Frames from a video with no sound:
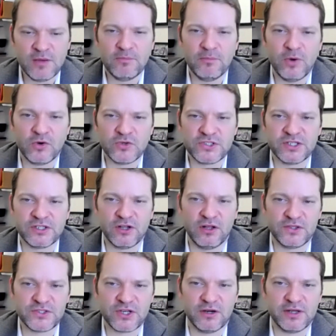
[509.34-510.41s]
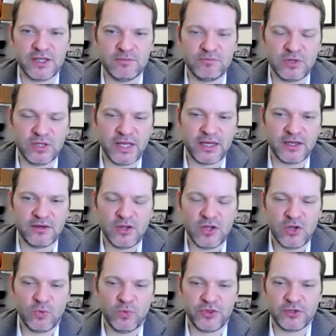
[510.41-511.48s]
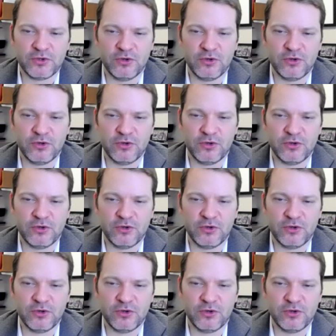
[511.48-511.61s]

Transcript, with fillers: Most adults are implanted with a